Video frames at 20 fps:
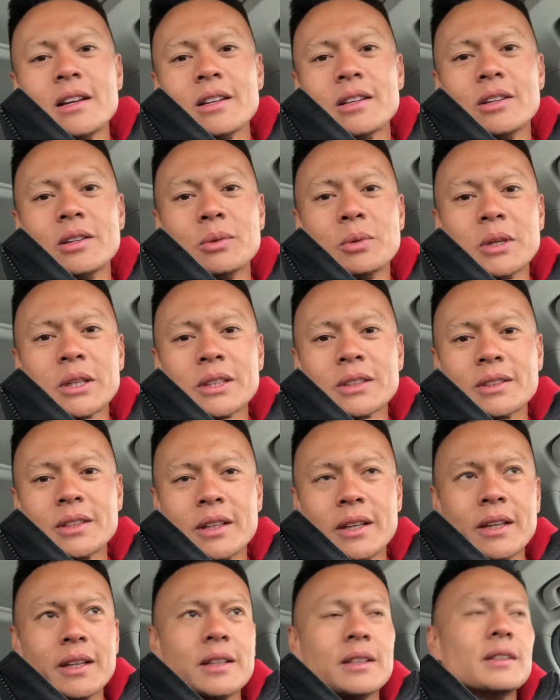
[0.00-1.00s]
Good workout
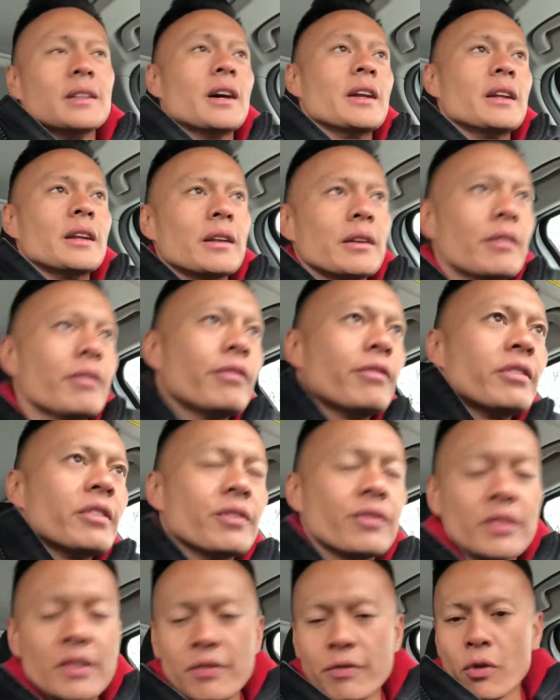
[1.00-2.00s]
today. Done in
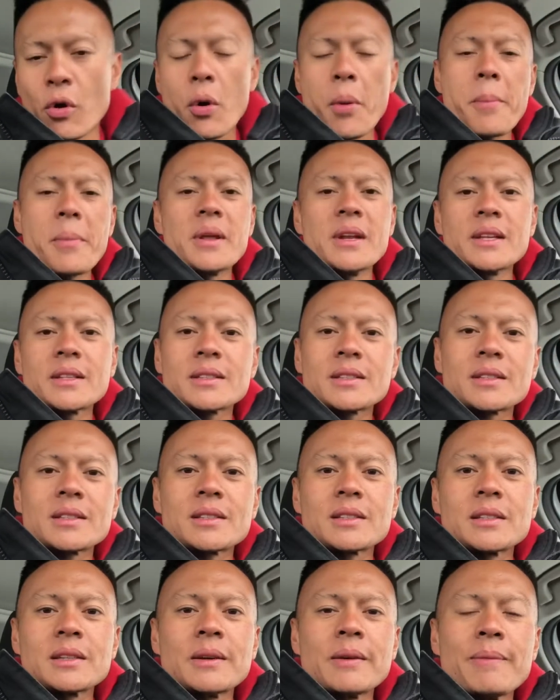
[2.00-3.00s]
54
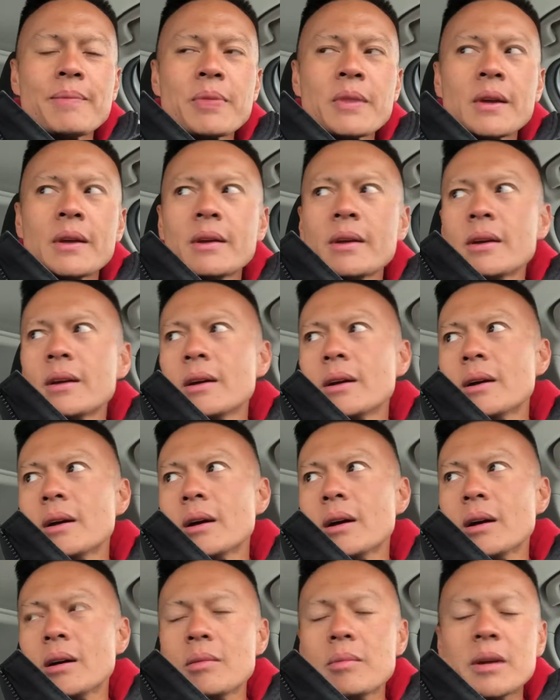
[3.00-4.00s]
minutes.
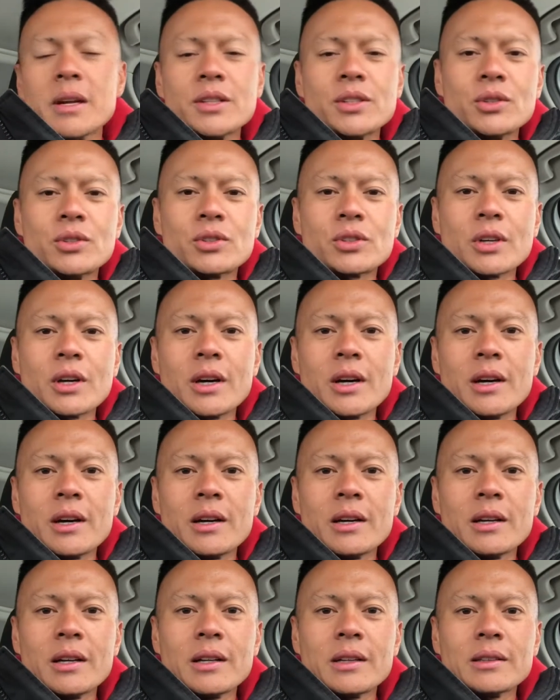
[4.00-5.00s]
But as you
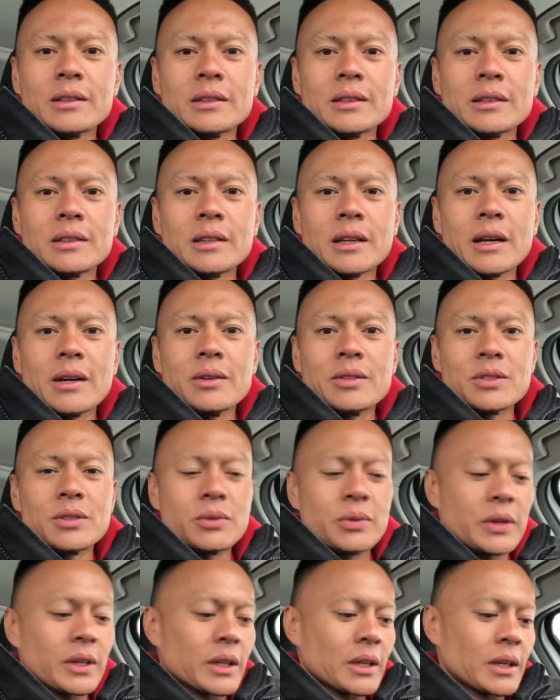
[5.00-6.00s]
saw, I was
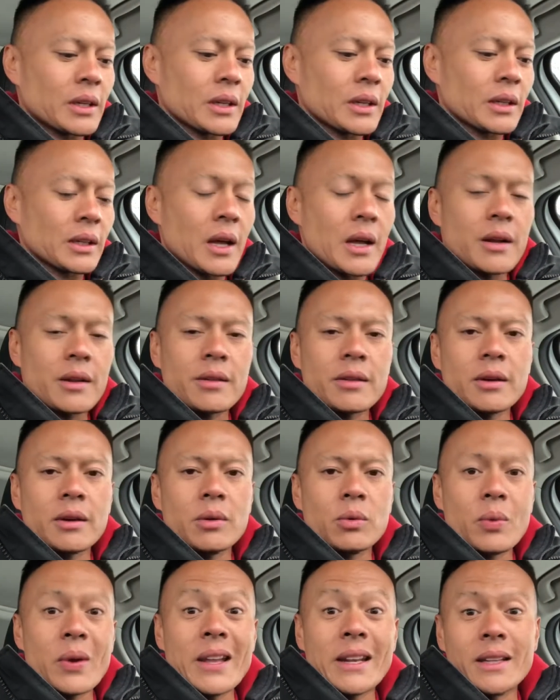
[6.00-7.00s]
doing a lot of
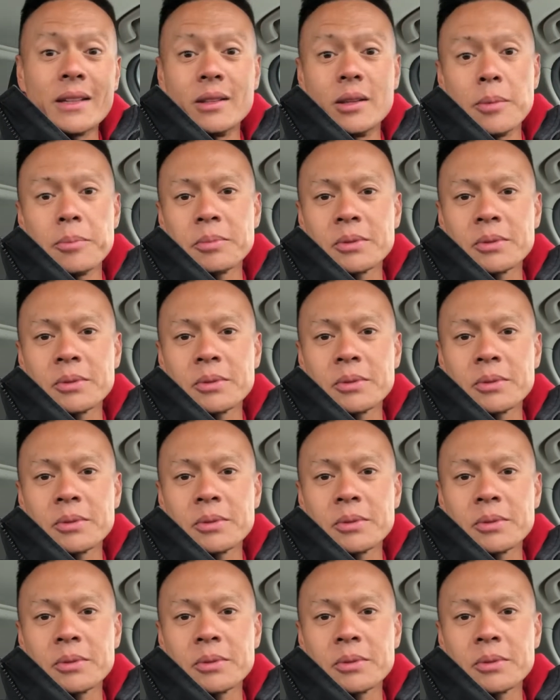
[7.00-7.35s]
the weighted